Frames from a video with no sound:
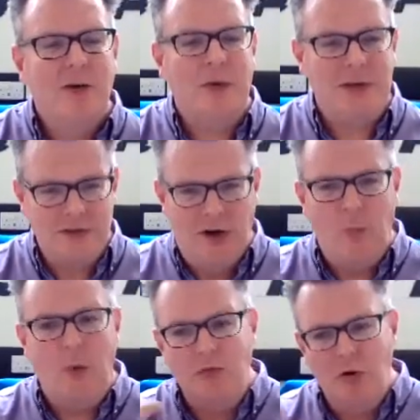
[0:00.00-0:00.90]
You know,
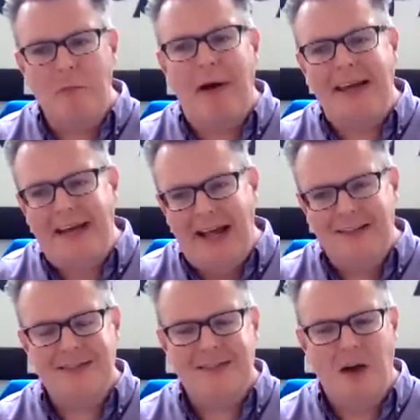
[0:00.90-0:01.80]
we'll run paid
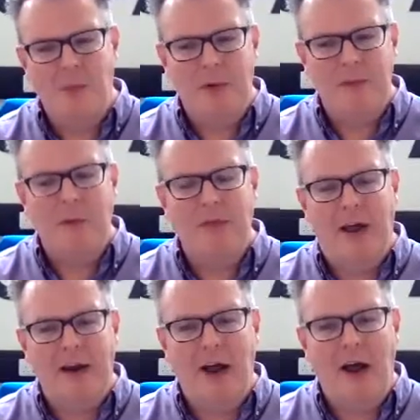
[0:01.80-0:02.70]
ads, and we will
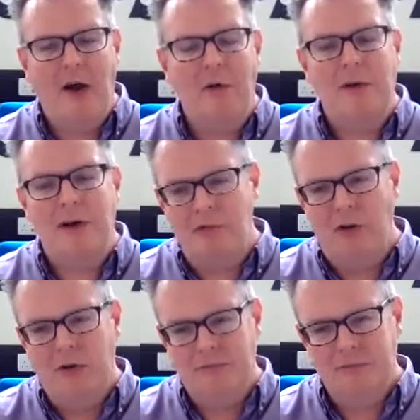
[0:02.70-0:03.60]
then only
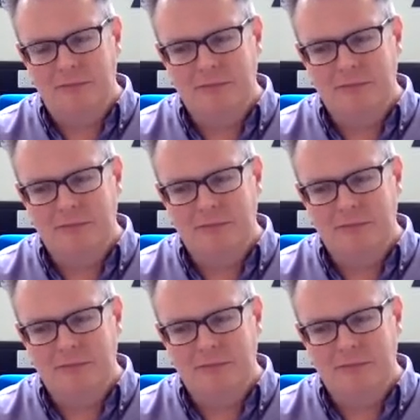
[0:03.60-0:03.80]
run